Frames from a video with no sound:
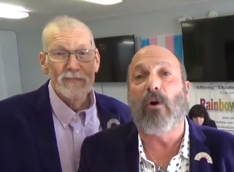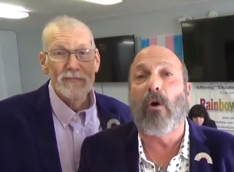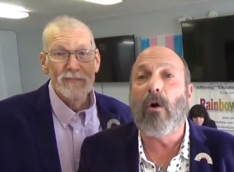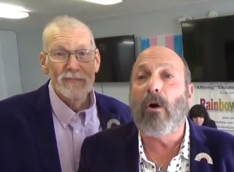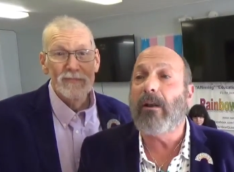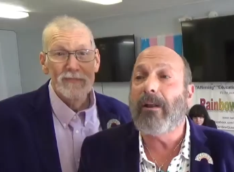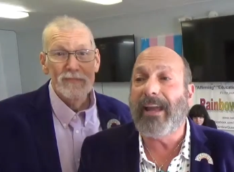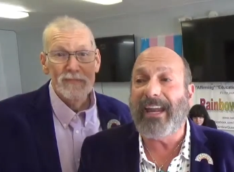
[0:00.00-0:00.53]

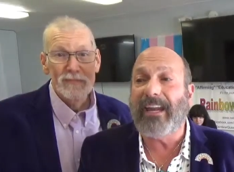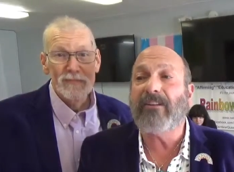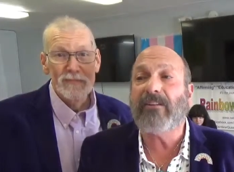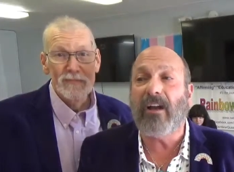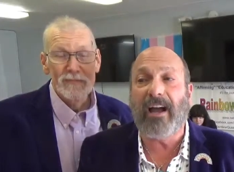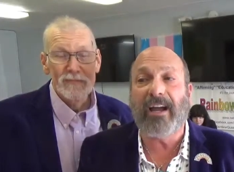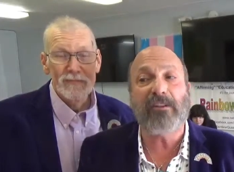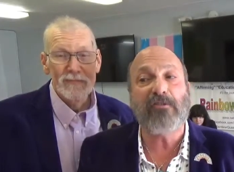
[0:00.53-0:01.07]
Speaker 1: all eight
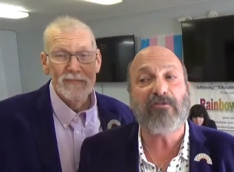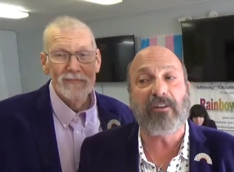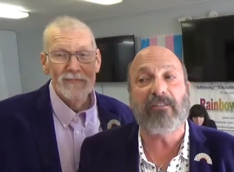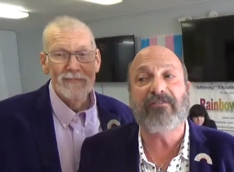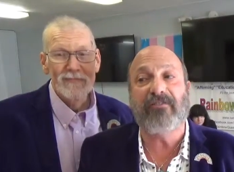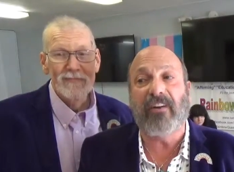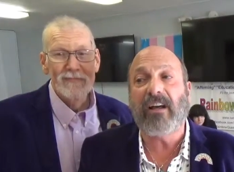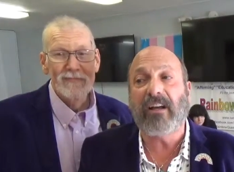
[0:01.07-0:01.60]
kinds of
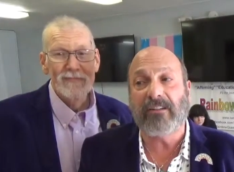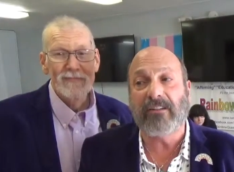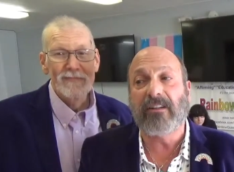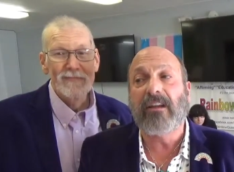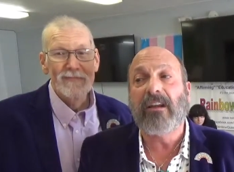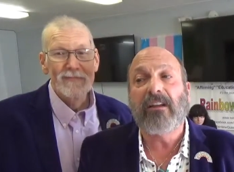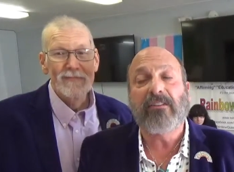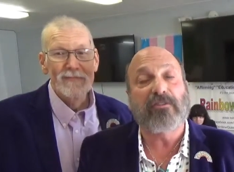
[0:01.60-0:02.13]
fun
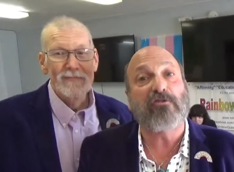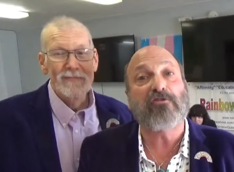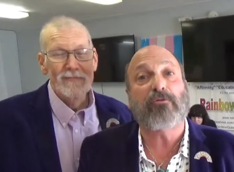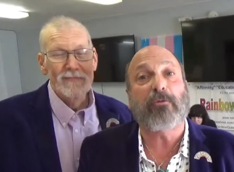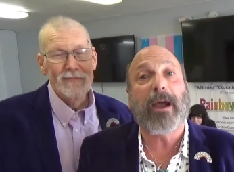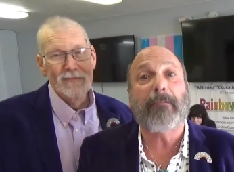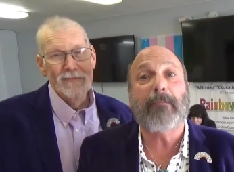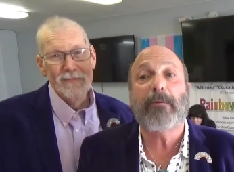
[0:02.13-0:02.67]

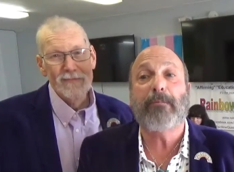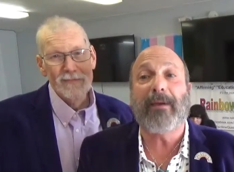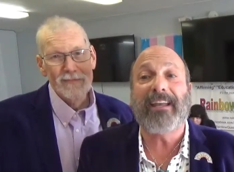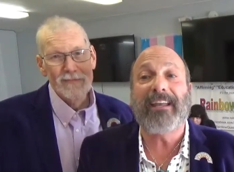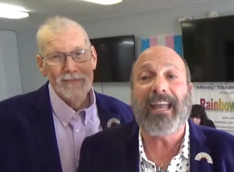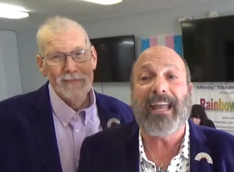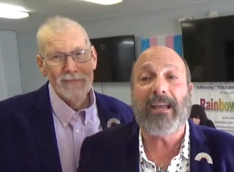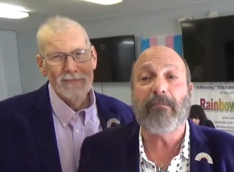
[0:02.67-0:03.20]
described by
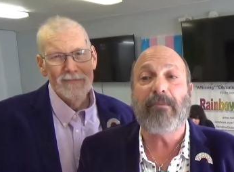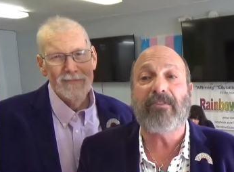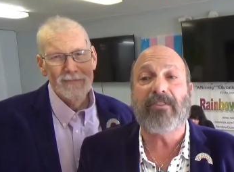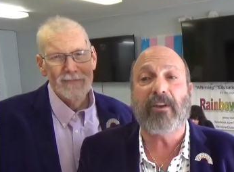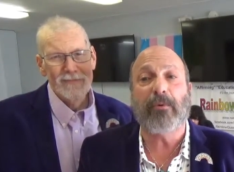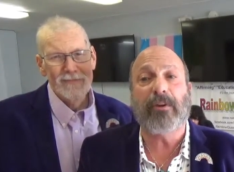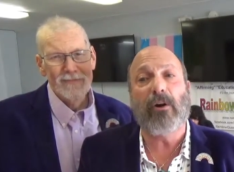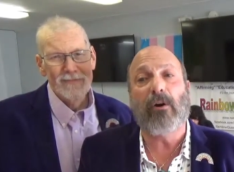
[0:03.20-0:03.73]
game
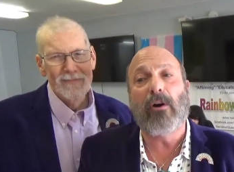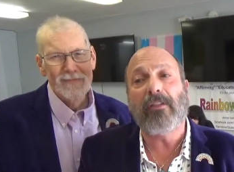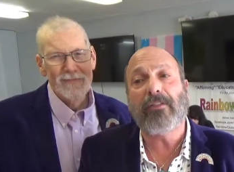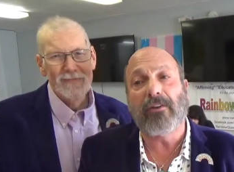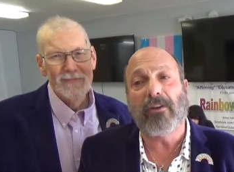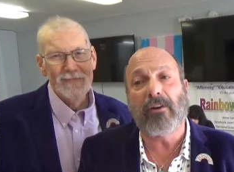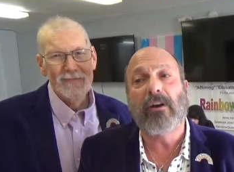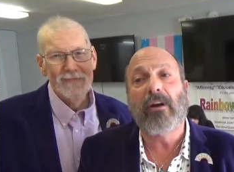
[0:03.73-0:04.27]
theory
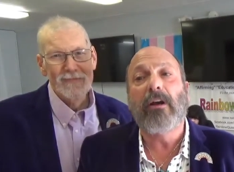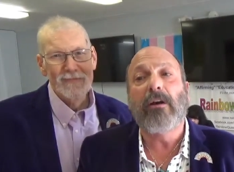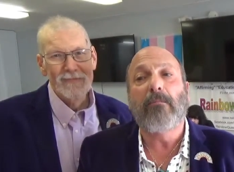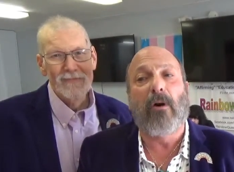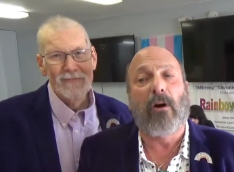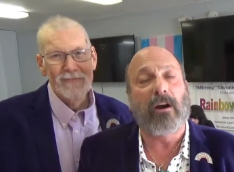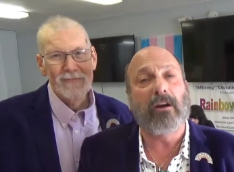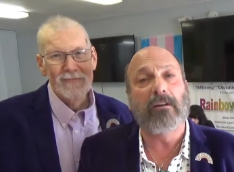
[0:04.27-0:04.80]
author
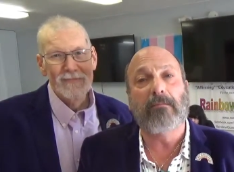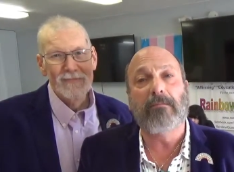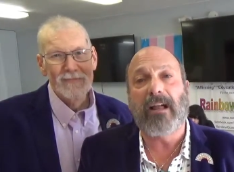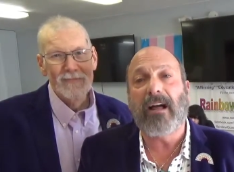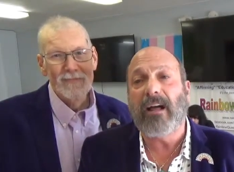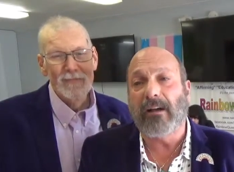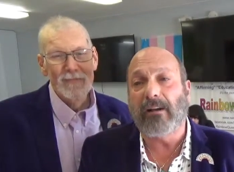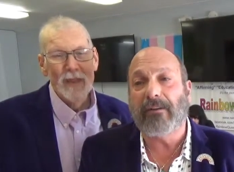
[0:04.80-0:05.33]
Marc
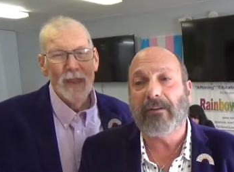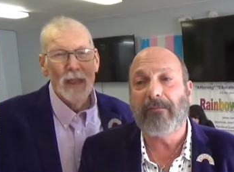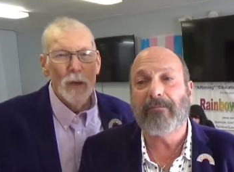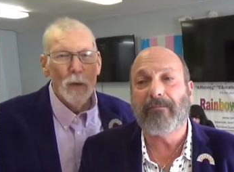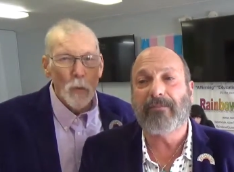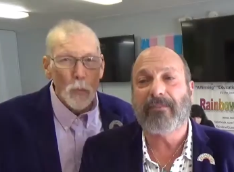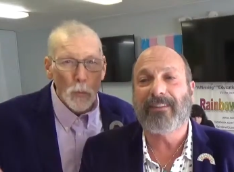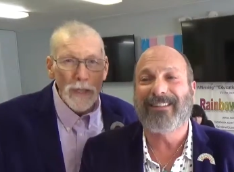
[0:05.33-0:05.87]
LeBlanc.
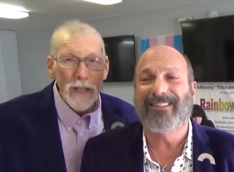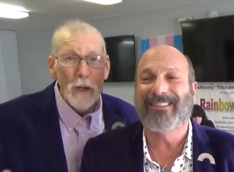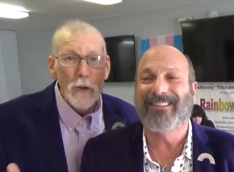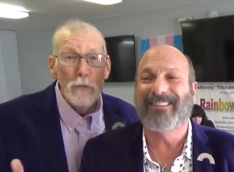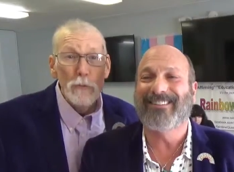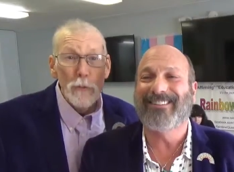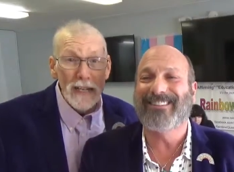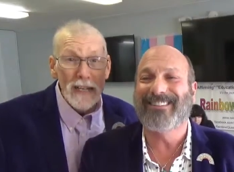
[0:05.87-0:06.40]
Speaker 2: We are
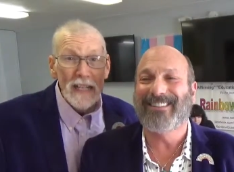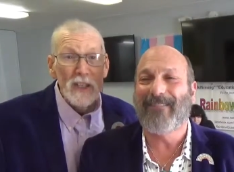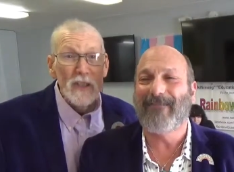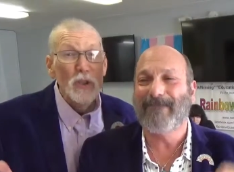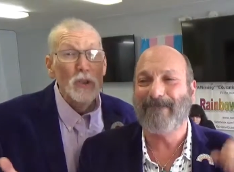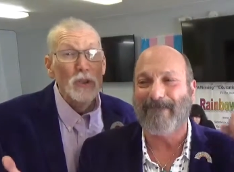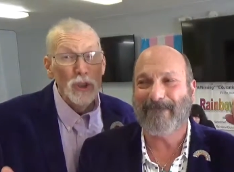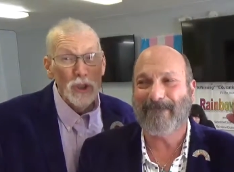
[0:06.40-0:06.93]
ready
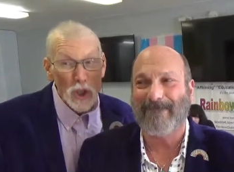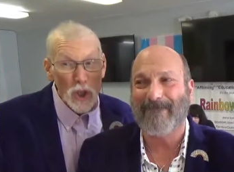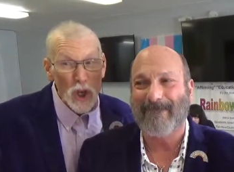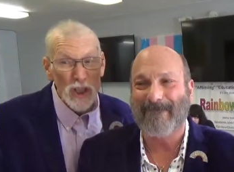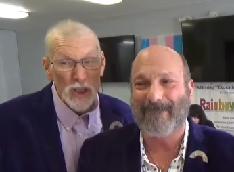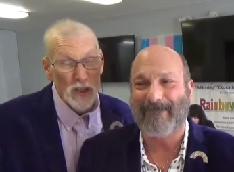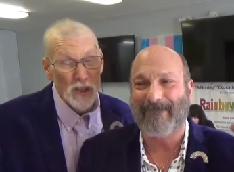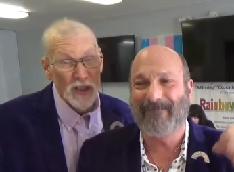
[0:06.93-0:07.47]
to
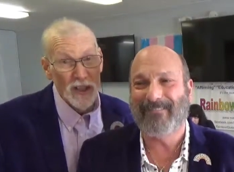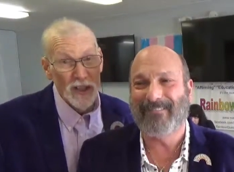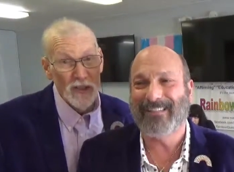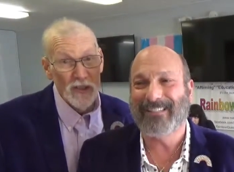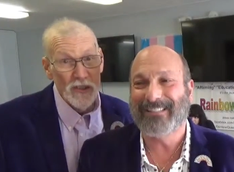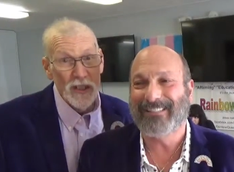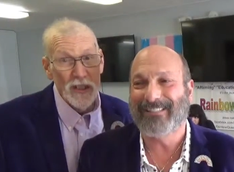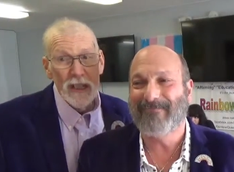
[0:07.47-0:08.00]
launch
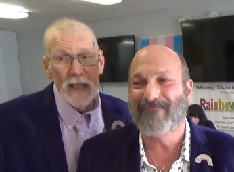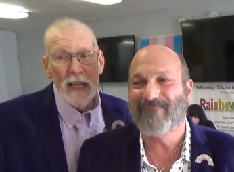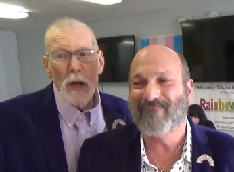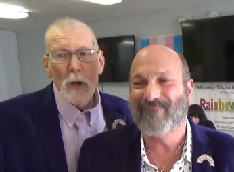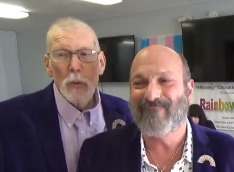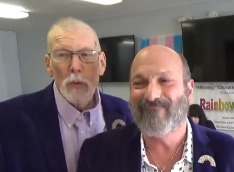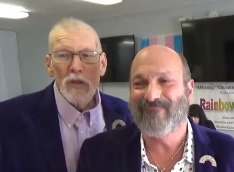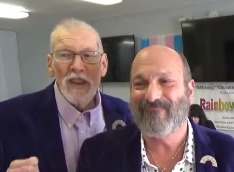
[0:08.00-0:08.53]
this.
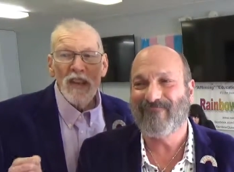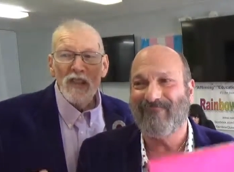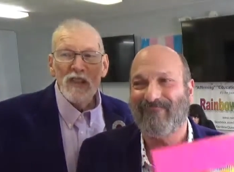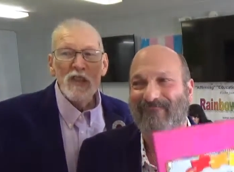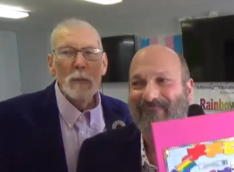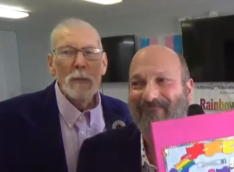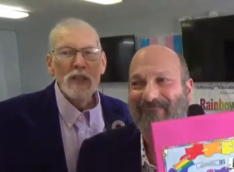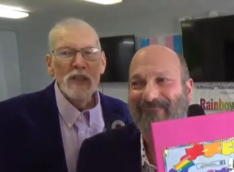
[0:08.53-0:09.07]
We've had
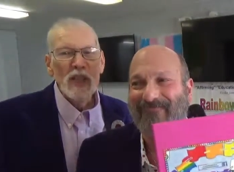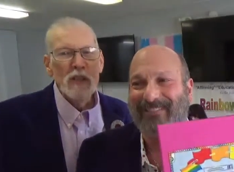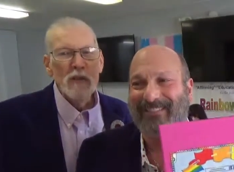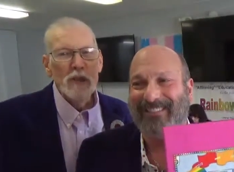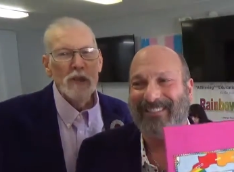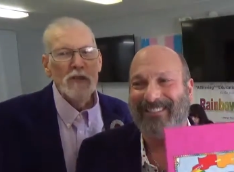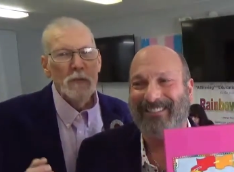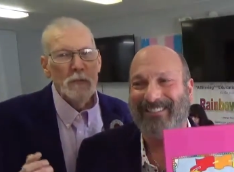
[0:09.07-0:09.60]
so much
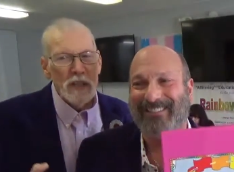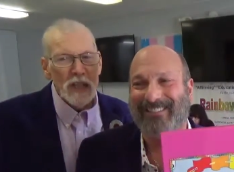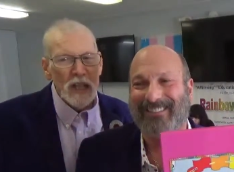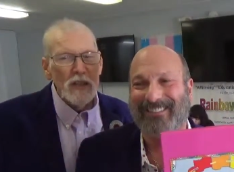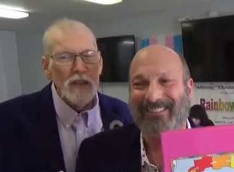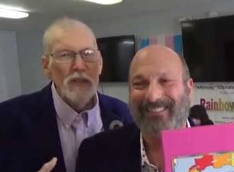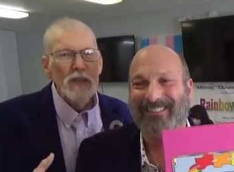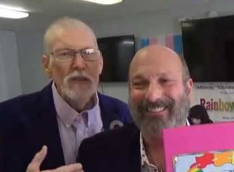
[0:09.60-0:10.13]
interest from
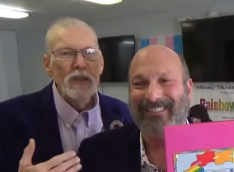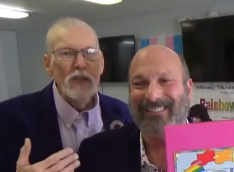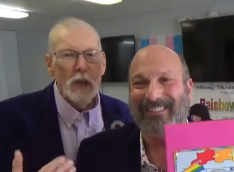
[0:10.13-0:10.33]
teachers,